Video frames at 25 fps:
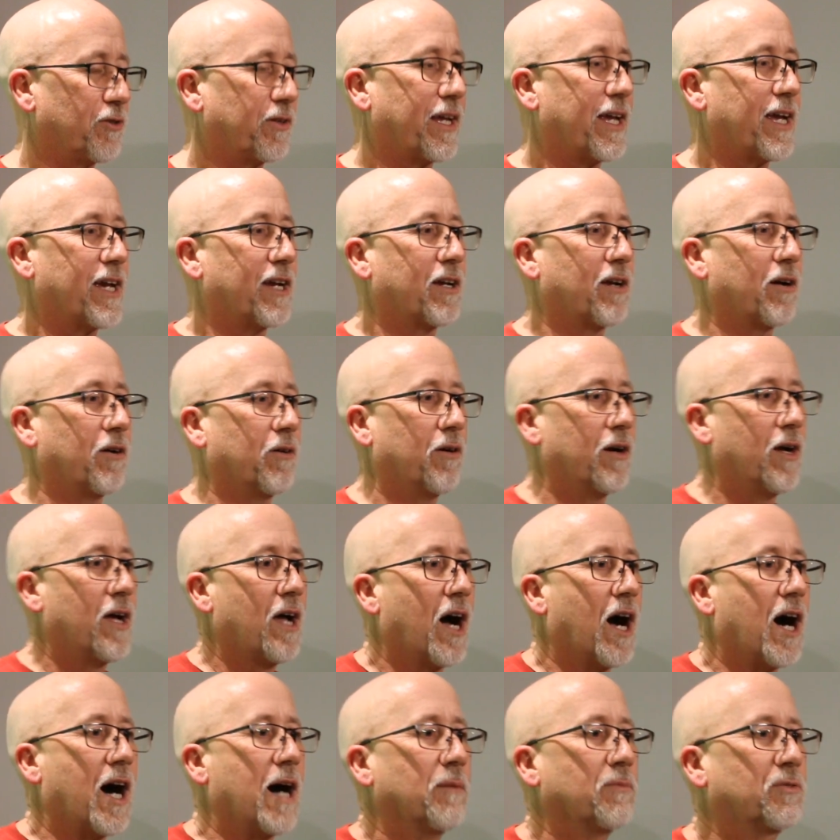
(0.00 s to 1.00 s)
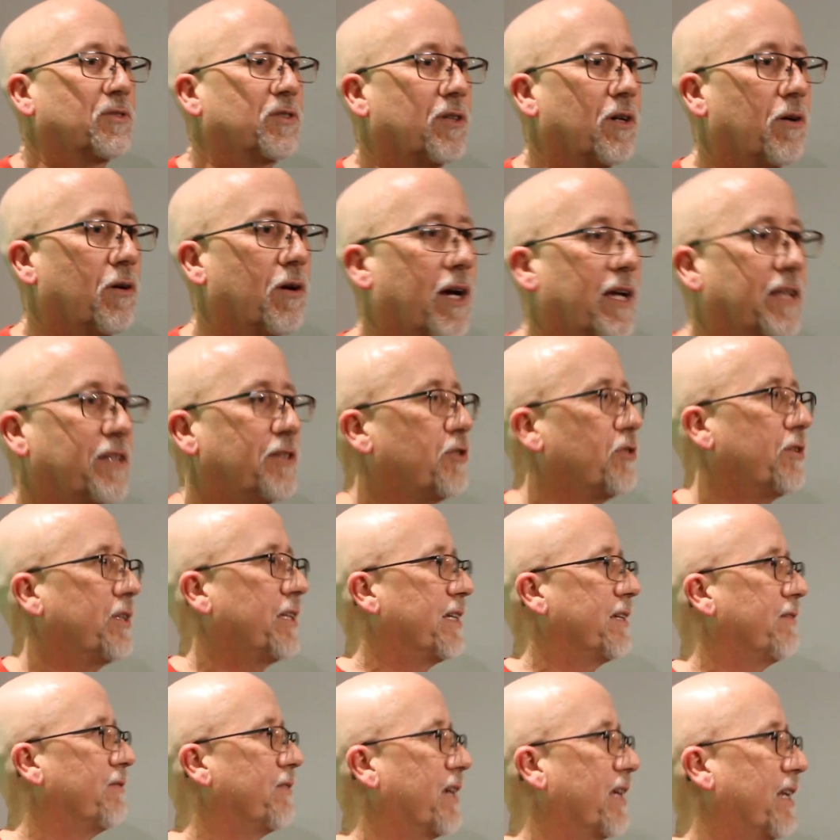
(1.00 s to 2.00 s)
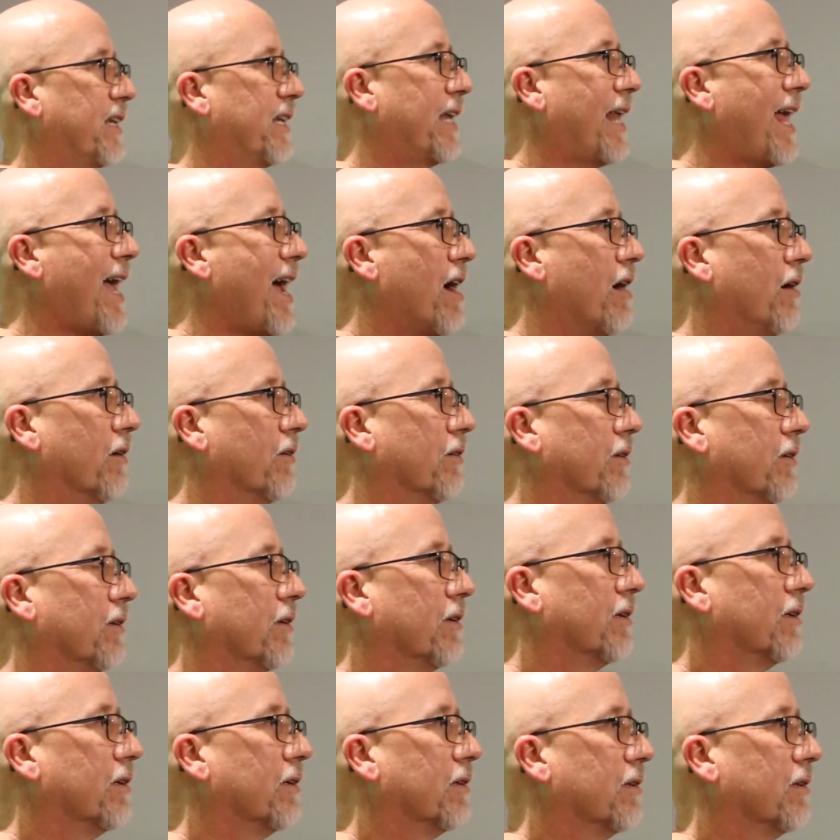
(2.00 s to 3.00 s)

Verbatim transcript: you can't go. I'm so, and you didn't even get it out. This is